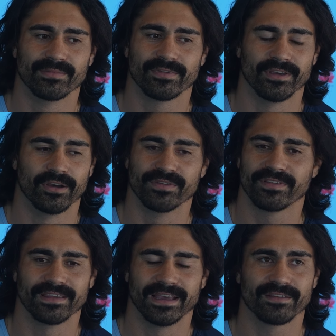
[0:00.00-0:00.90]
So
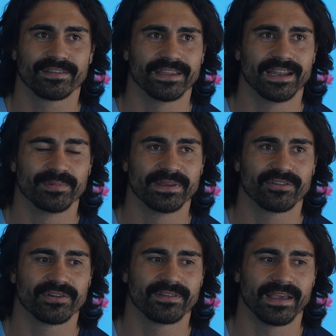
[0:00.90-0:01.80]
obviously us getting up
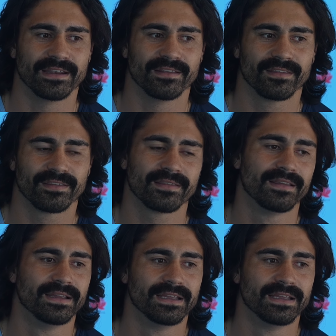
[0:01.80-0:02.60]
against the Crusaders,